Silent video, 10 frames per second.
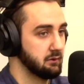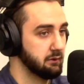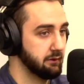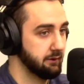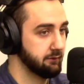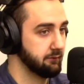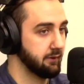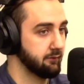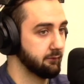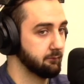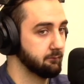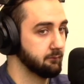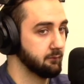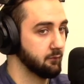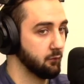I do lots of
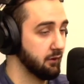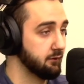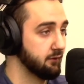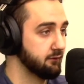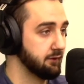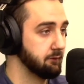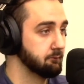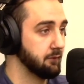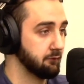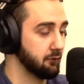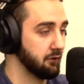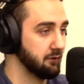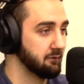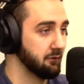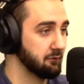weightlifting and
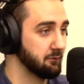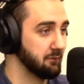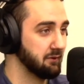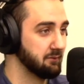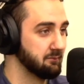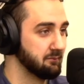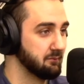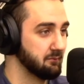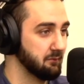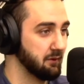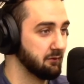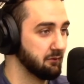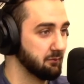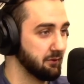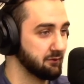running. Those would be my
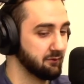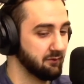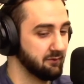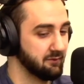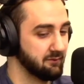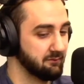two specialties.